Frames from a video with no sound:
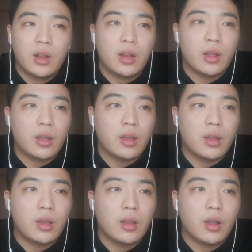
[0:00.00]

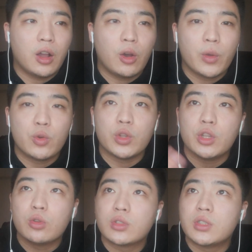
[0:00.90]
how we
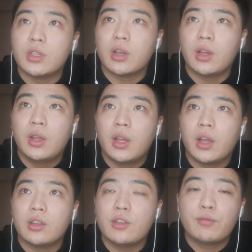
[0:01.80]
reduce the
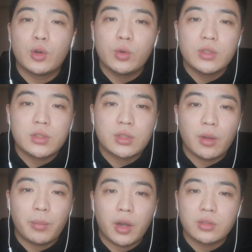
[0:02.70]
influence
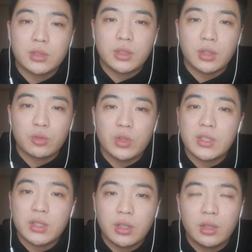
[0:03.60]
about the
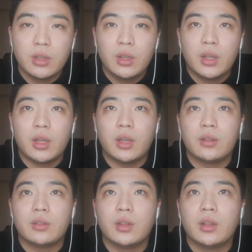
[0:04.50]
risk,
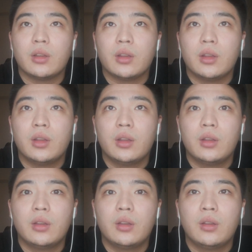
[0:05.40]
and
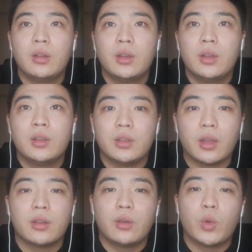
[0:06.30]

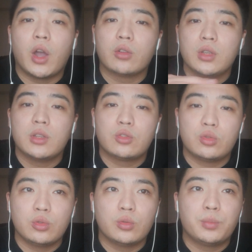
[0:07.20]
yeah, we all need
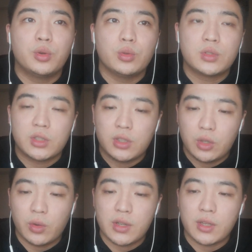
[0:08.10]
to put the
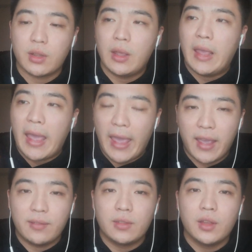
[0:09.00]
situation
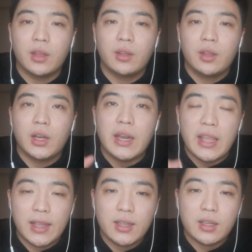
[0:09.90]
and
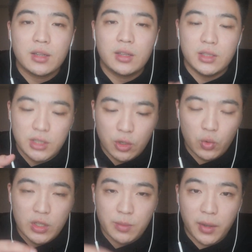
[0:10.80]
link the
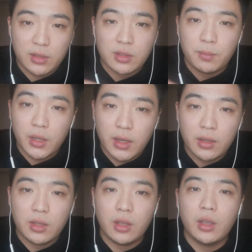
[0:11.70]

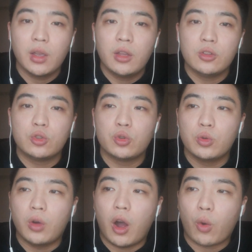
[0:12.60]
responsibility
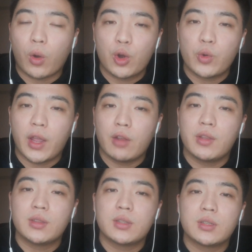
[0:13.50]
to our
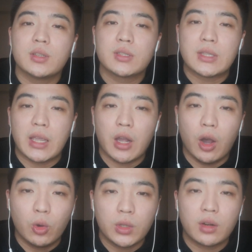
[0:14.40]
relevant
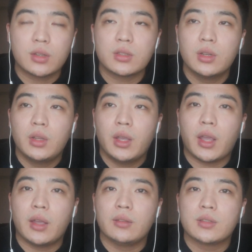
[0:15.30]
stakeholders,
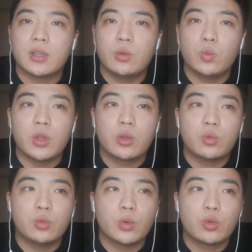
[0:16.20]
and then we
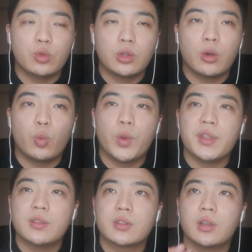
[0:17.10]
could know
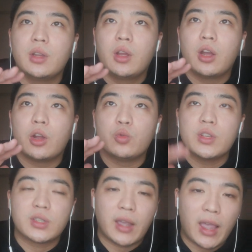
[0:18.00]
when the
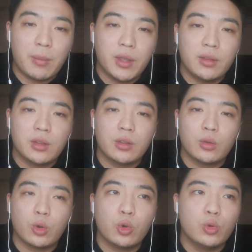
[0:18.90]
risk happened,
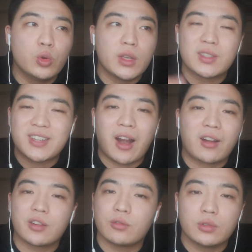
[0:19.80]
who is
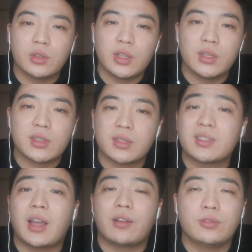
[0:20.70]
charging in this
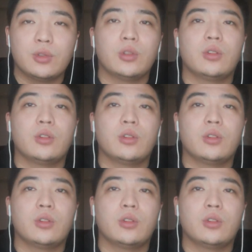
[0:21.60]
stuff,